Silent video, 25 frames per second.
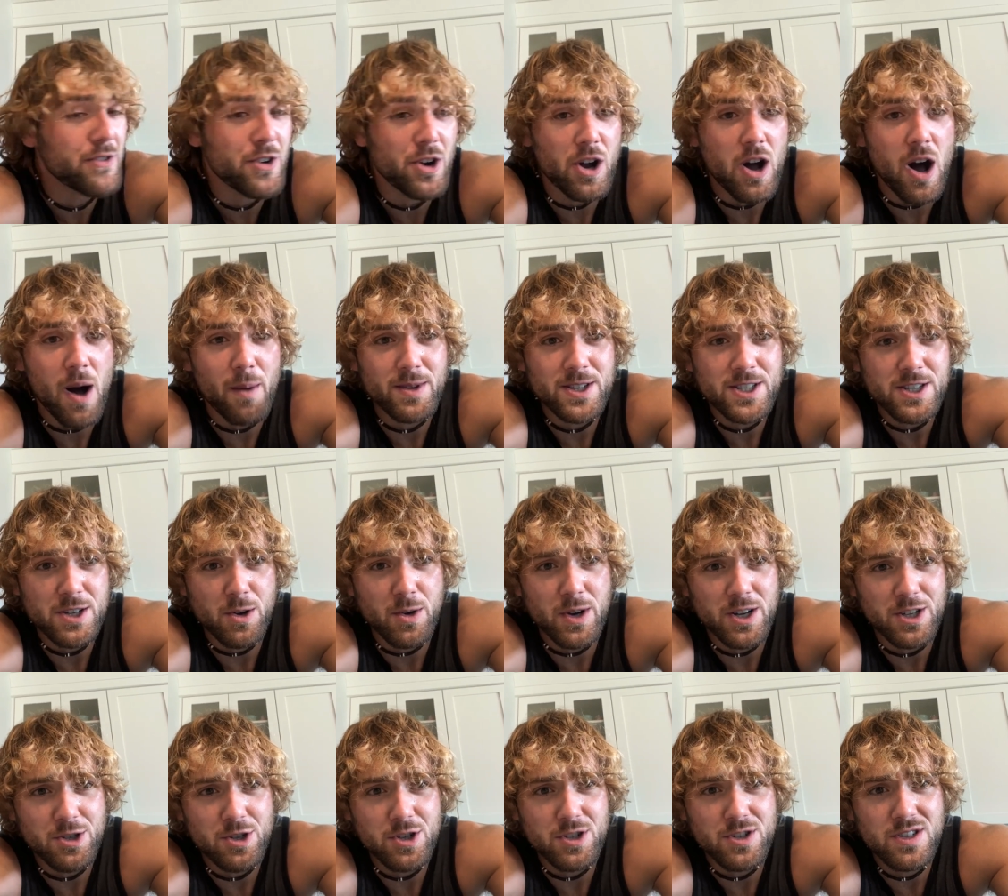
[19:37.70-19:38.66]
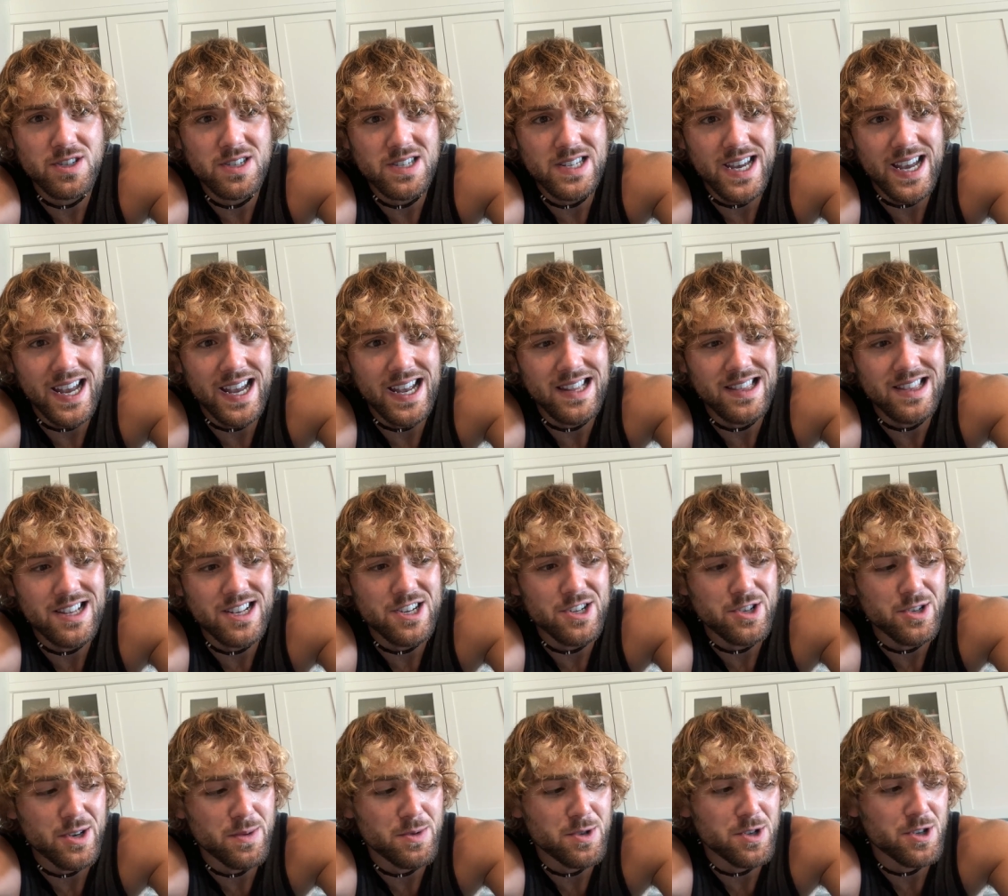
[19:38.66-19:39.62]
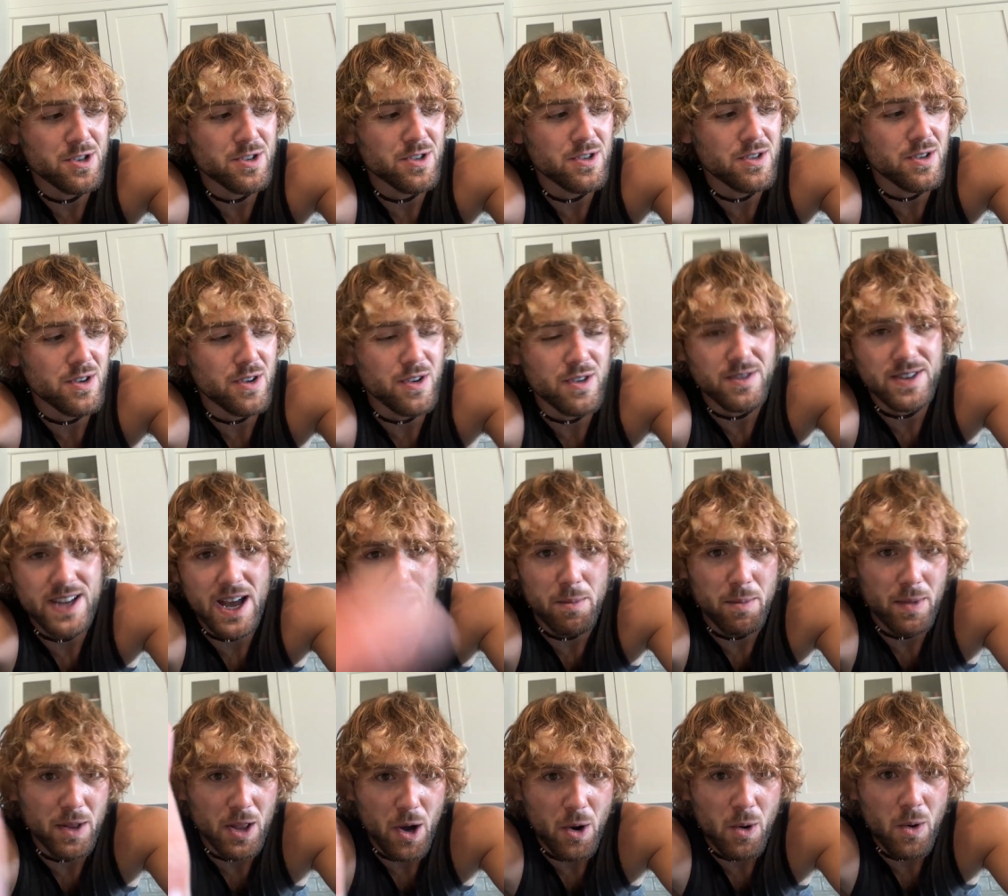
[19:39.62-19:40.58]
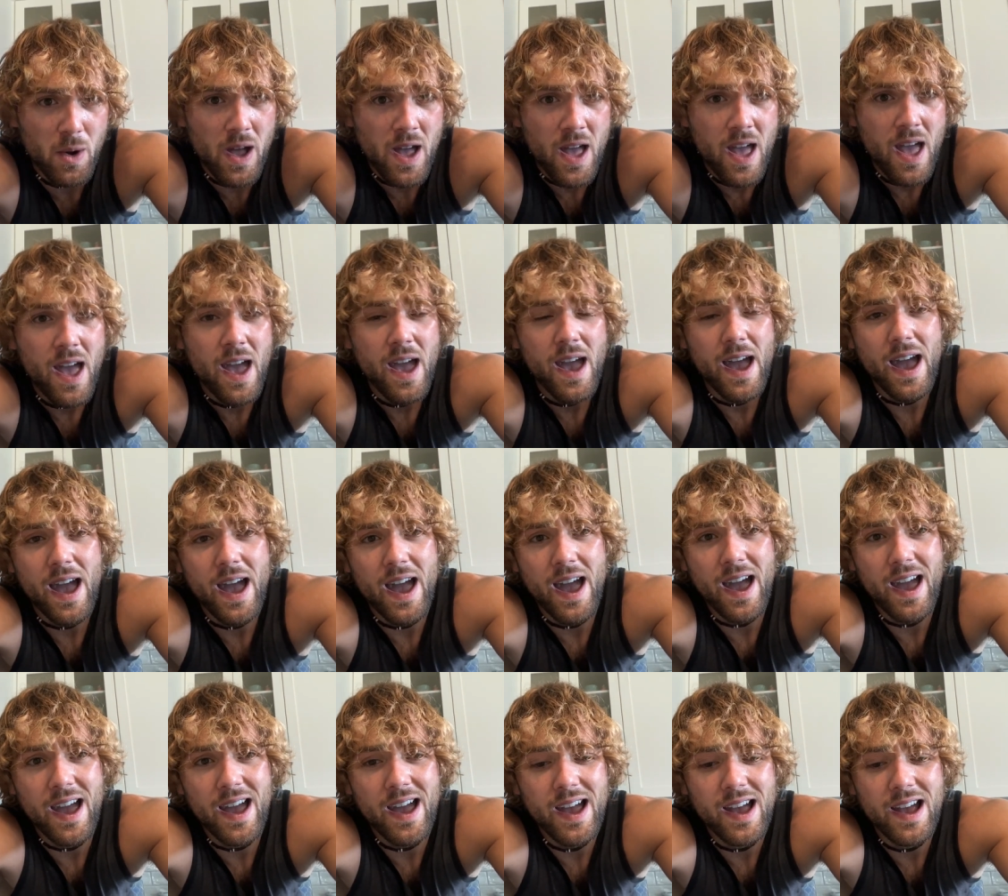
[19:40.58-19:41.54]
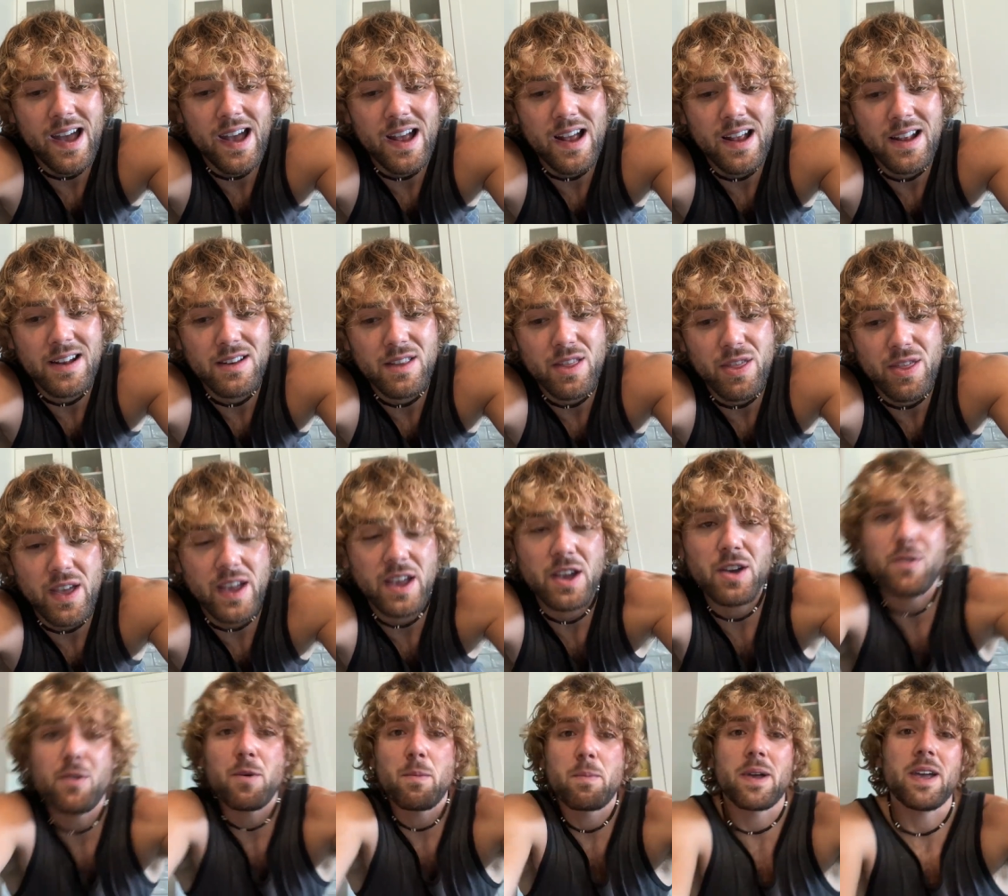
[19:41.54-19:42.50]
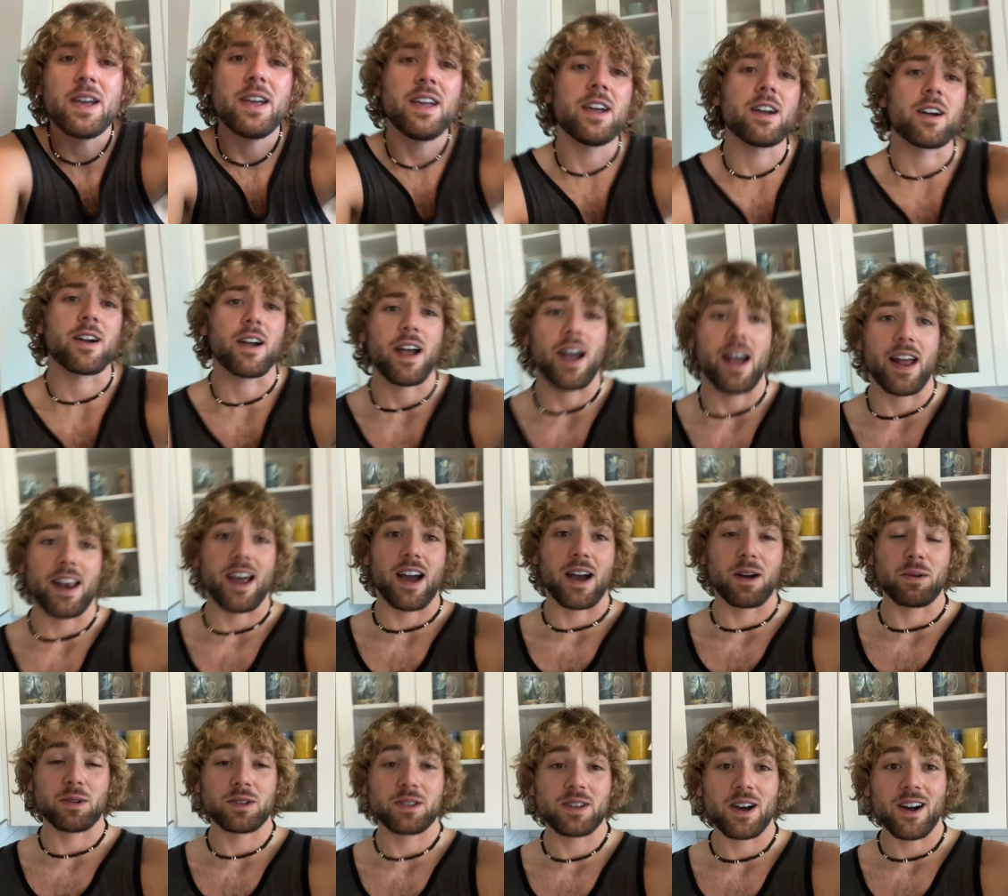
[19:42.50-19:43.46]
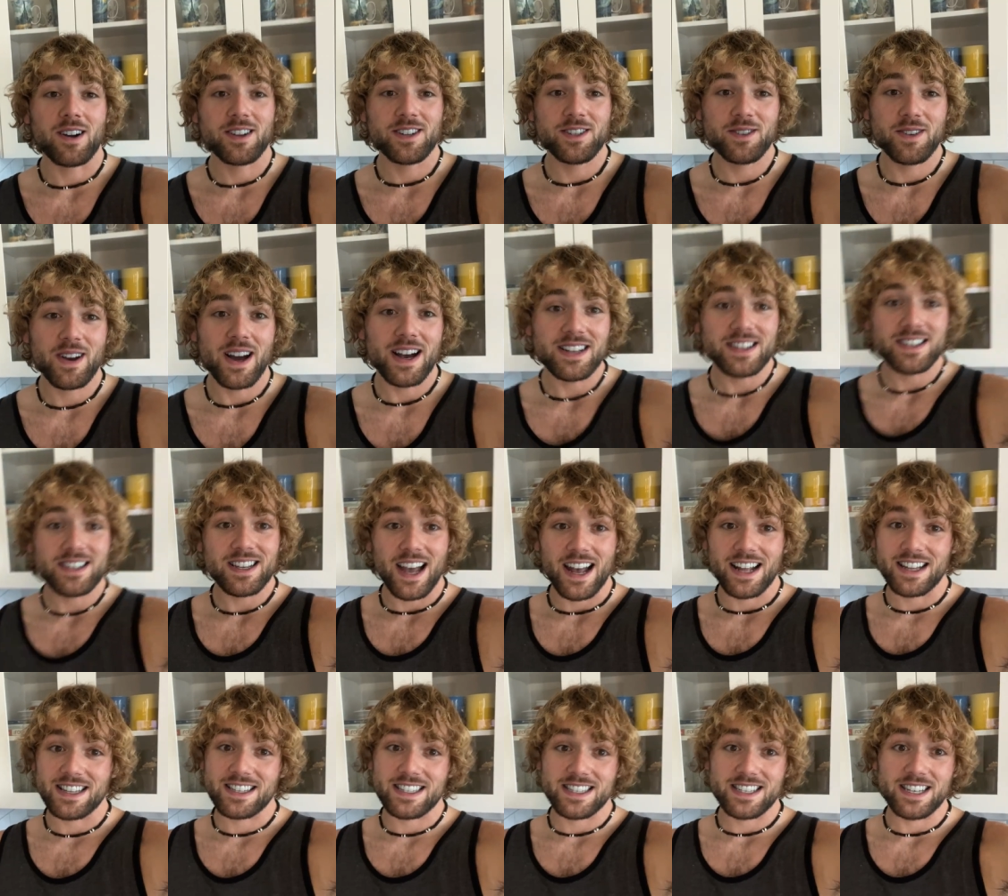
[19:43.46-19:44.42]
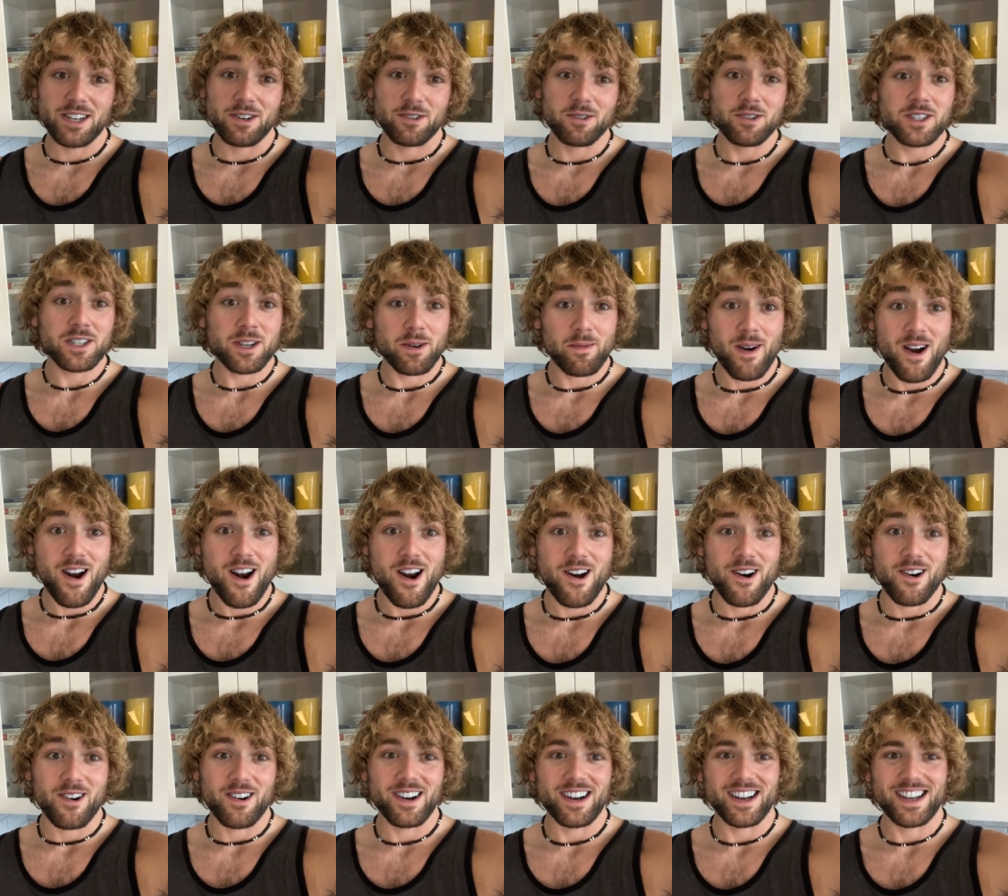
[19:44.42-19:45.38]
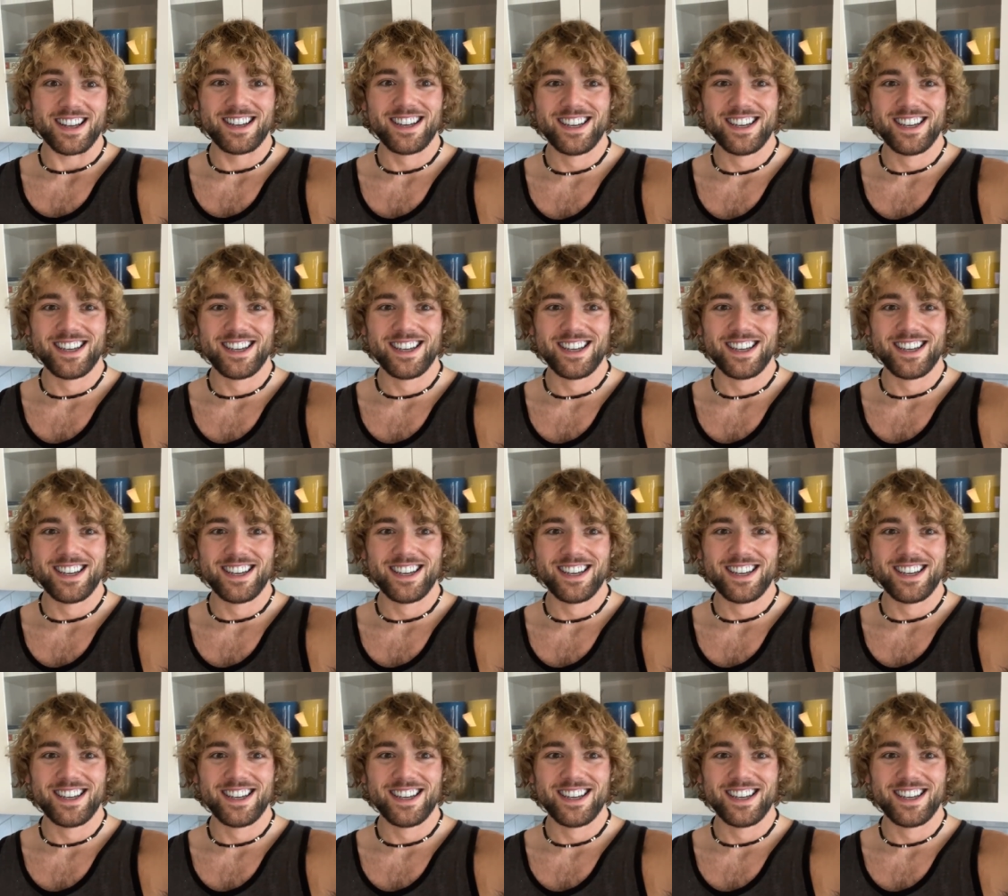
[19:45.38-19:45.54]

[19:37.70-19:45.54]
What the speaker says: leave your comments and questions in the description or down below. And thank you for being here. And I will talk to you guys and see you tomorrow.